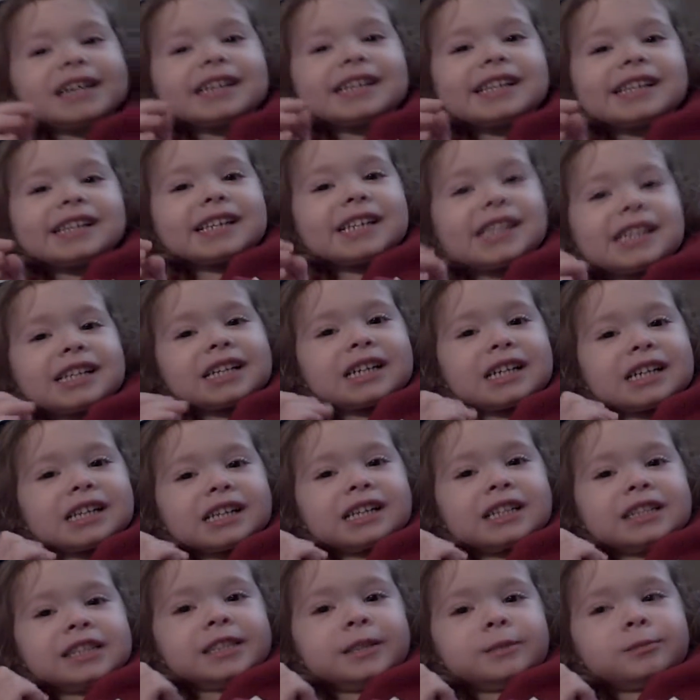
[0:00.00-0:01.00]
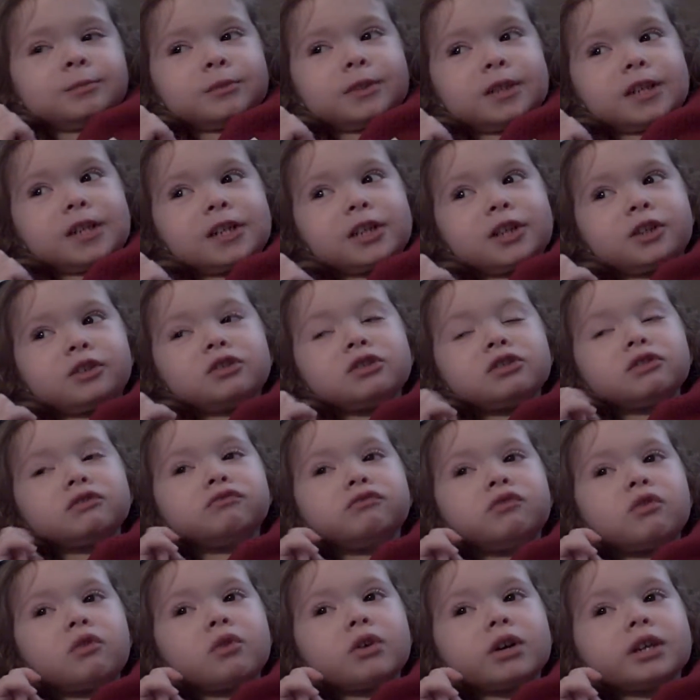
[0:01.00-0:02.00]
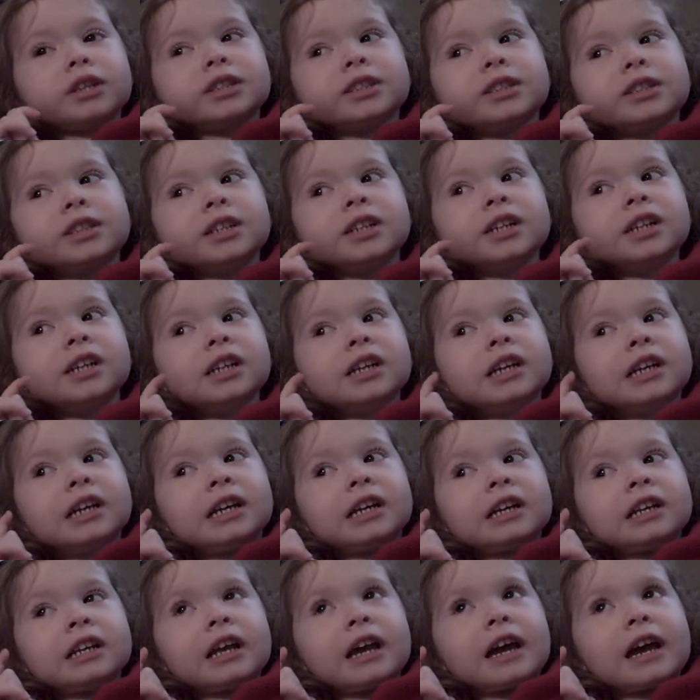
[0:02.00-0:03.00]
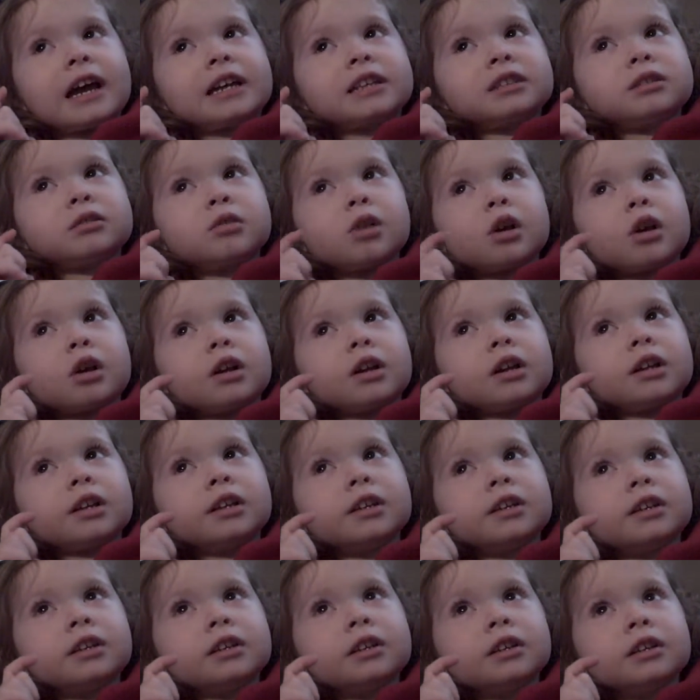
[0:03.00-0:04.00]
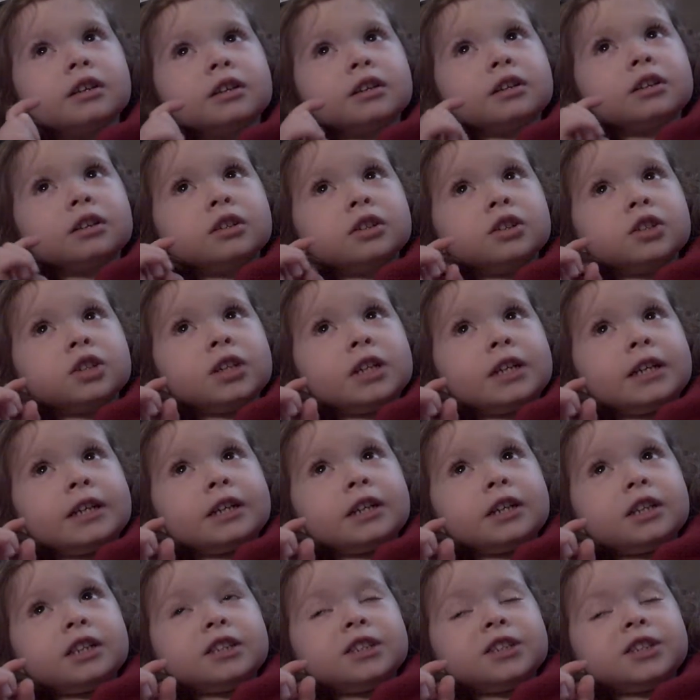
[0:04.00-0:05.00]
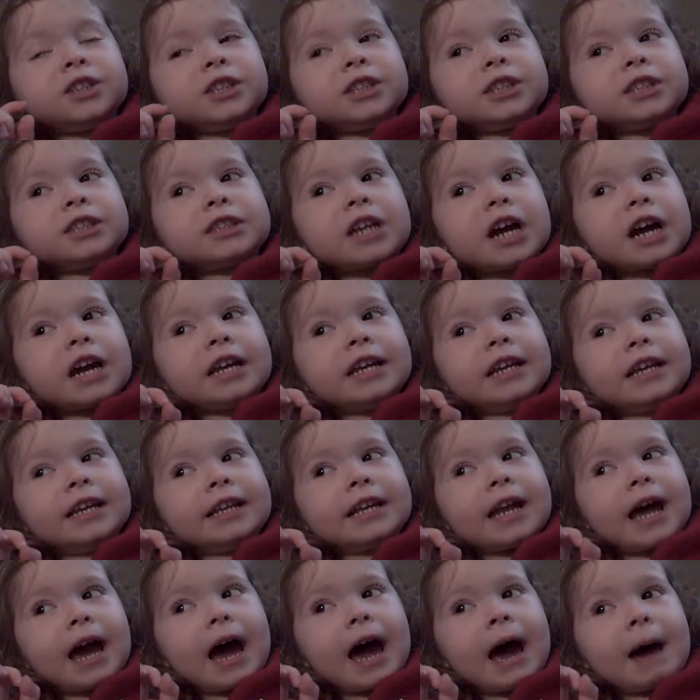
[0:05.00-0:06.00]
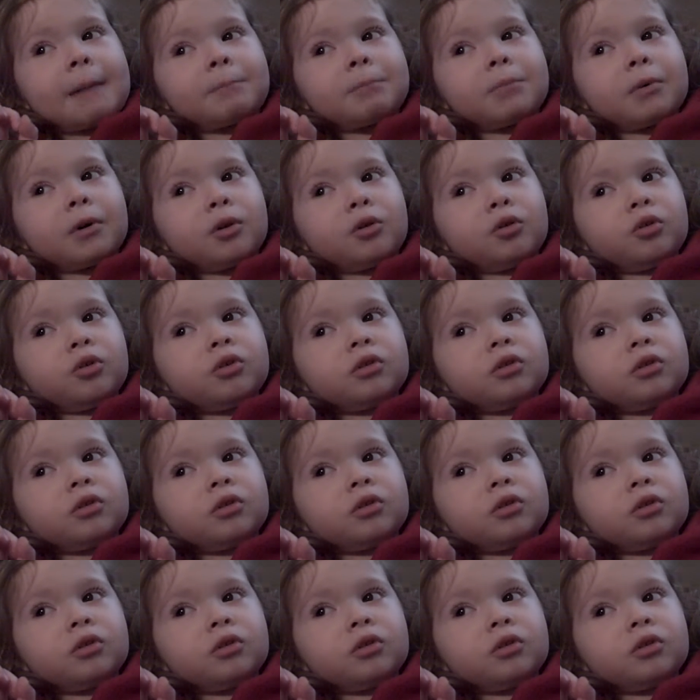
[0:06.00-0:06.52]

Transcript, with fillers: And she went to the forest and asked her she she got eat an apple.